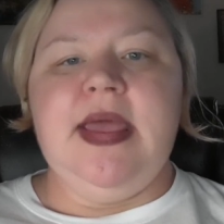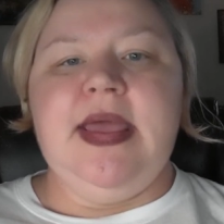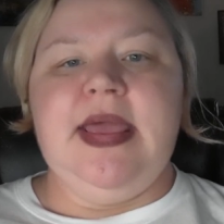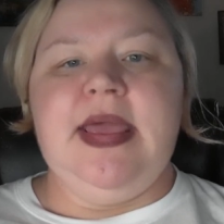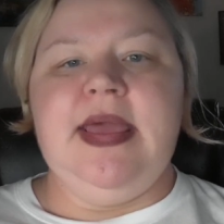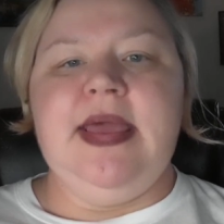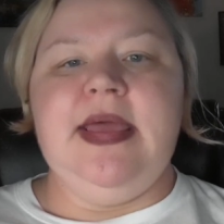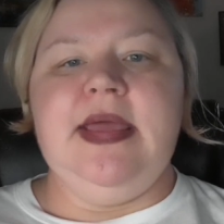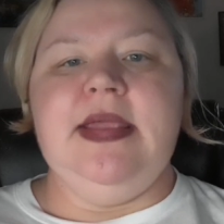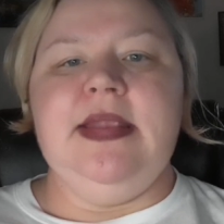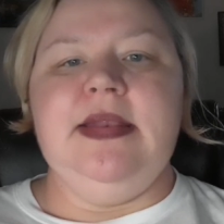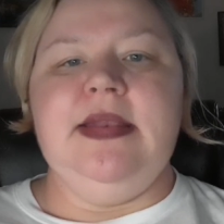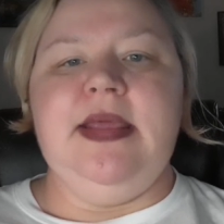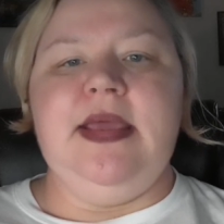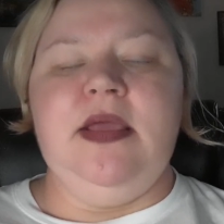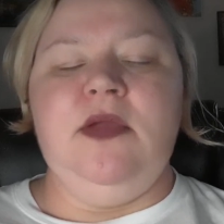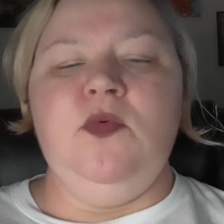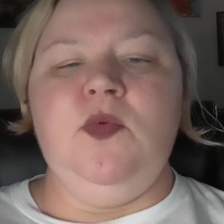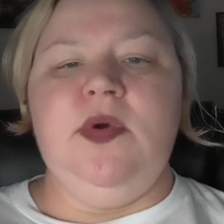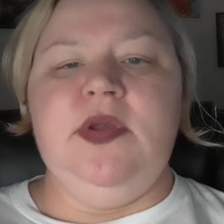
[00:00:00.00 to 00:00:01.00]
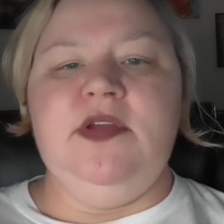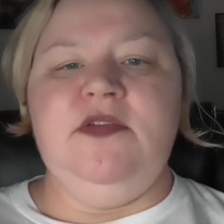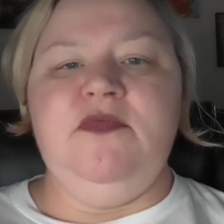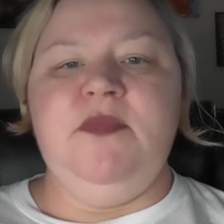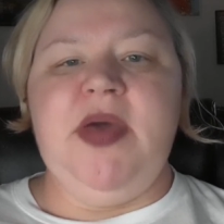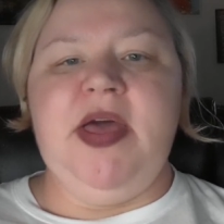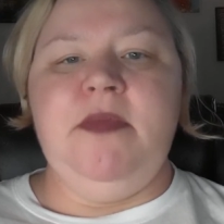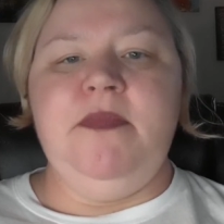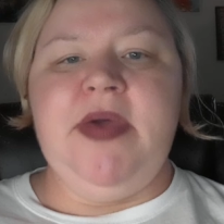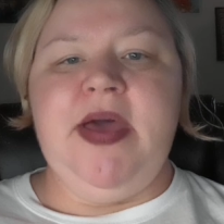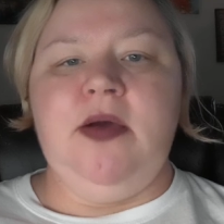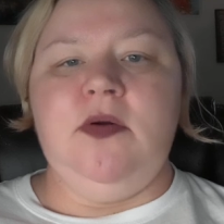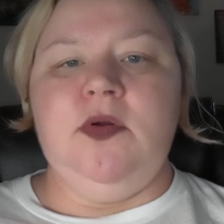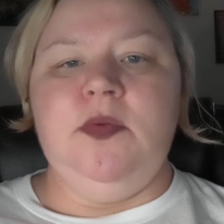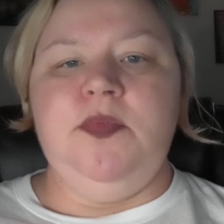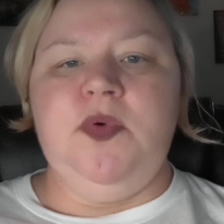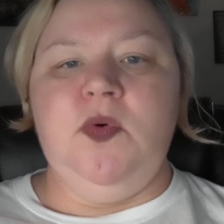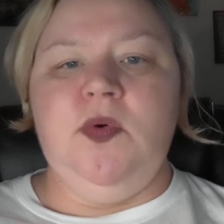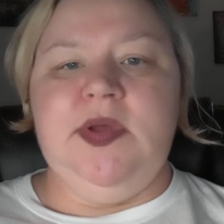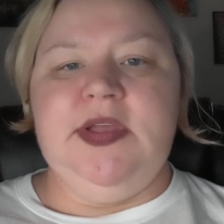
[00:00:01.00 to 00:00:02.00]
And in one of my
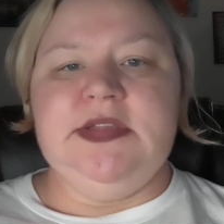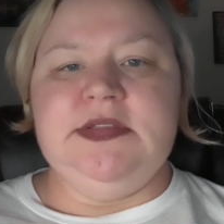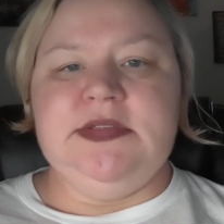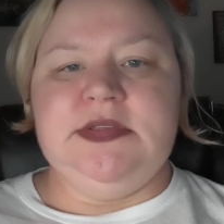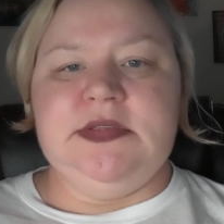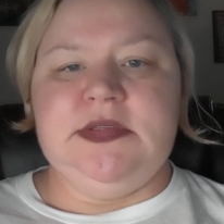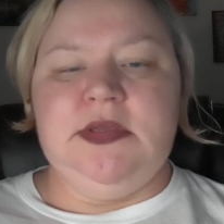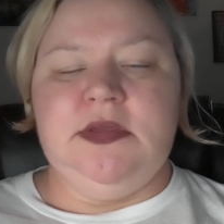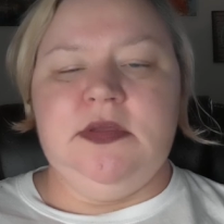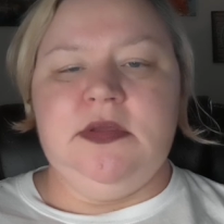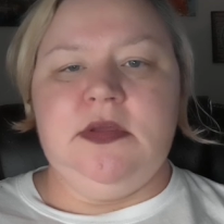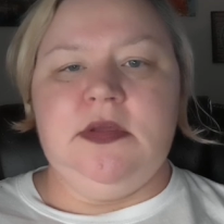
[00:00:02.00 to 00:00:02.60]
PowerPoints,